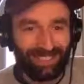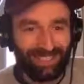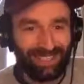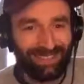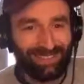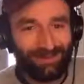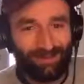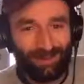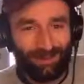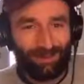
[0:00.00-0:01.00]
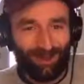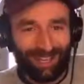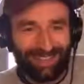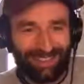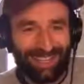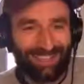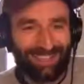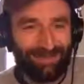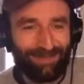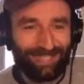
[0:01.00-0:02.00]
is that people like the
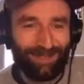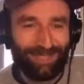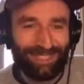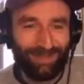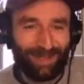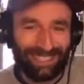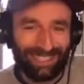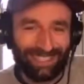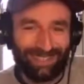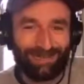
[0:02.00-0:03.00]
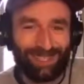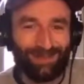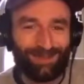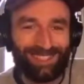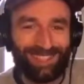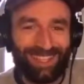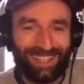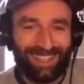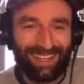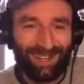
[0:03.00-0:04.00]
concept and don't need to maintain it themselves,
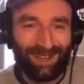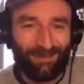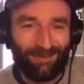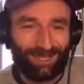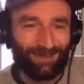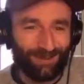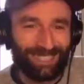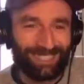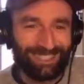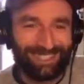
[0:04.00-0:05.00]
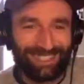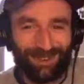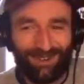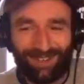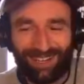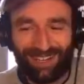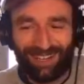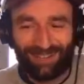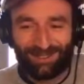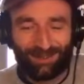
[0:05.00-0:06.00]
which is, you know,
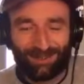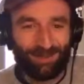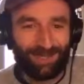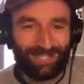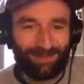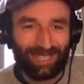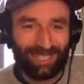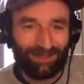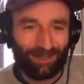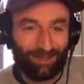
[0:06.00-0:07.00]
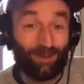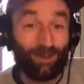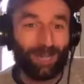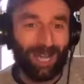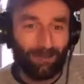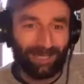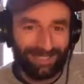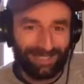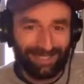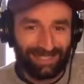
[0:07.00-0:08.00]
a sort of good place to be in if your core
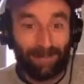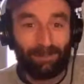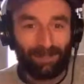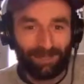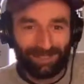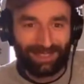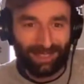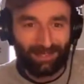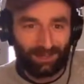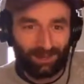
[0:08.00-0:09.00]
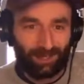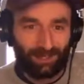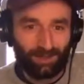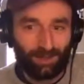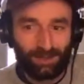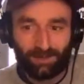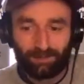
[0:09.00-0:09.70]
competency is not building data transformation tools.